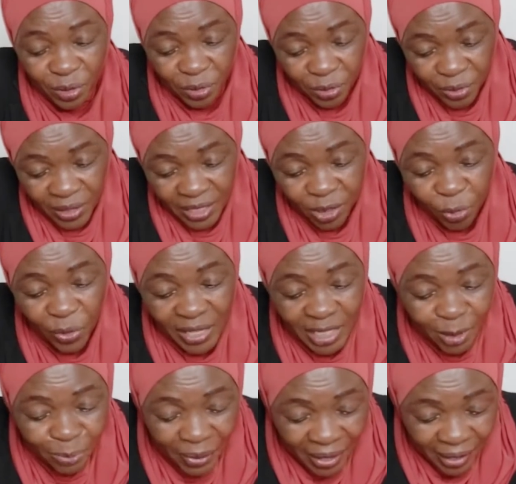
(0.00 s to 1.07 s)
do is
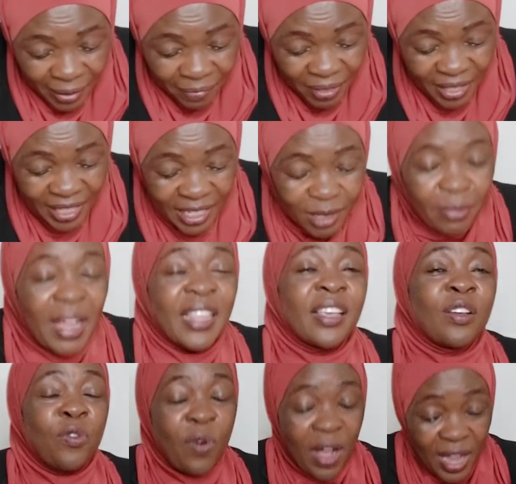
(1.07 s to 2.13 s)
whisper these
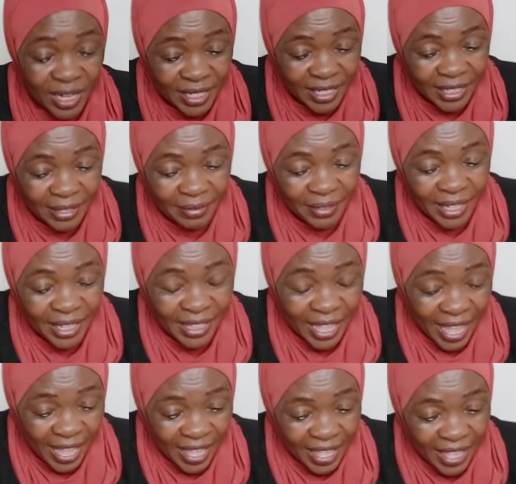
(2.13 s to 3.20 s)
magic words in
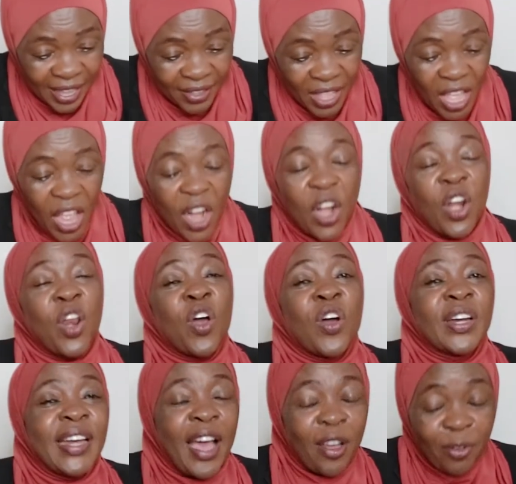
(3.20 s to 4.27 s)
their ear. Low
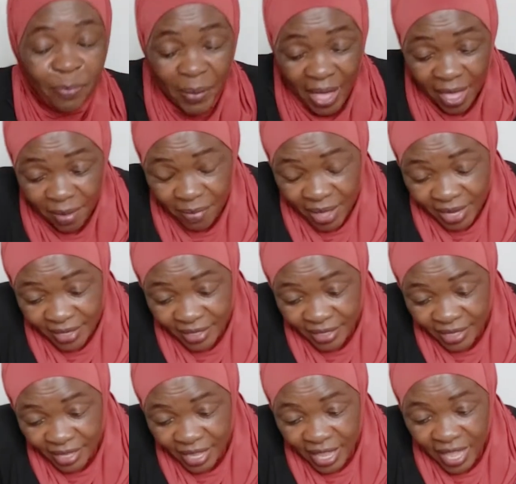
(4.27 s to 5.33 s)
down payment,
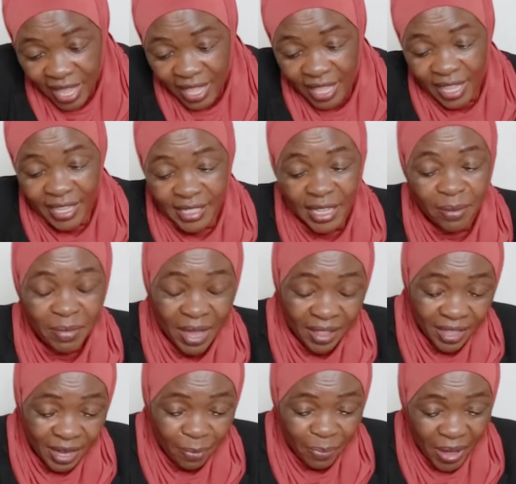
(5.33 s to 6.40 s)
easy
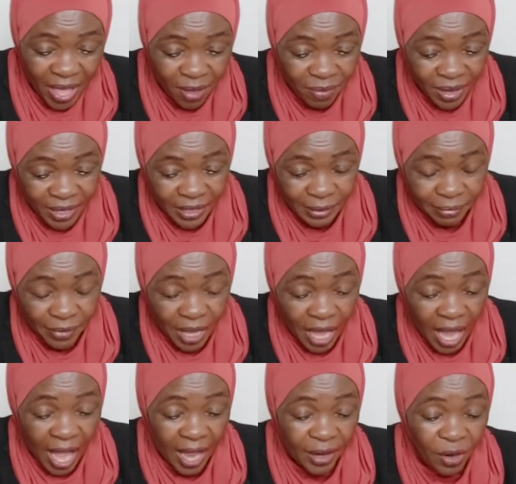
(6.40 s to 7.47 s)
monthly payments,
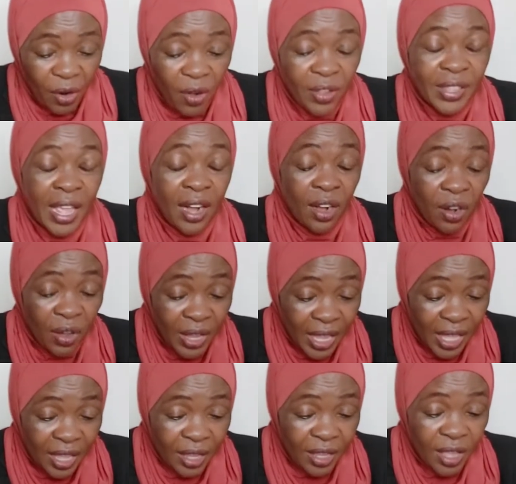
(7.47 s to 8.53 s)
and all the
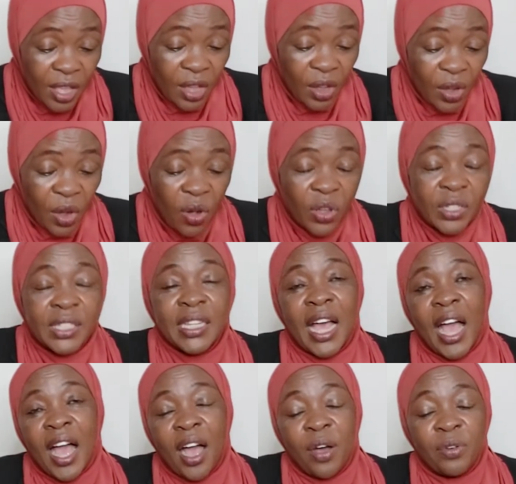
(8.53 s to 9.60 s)
logic goes
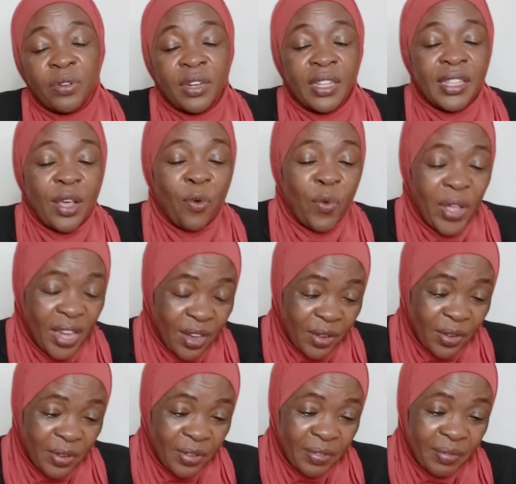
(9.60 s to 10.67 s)
out the
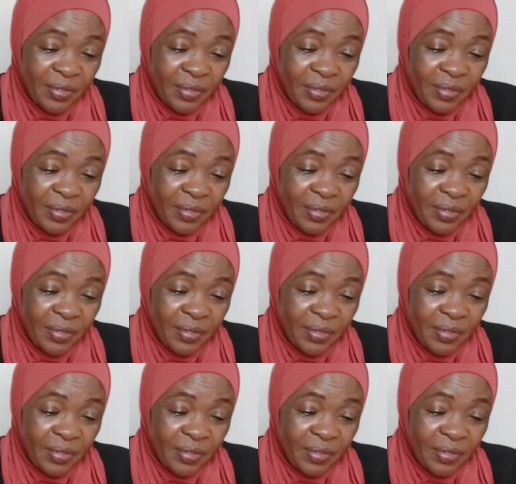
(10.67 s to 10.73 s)
window.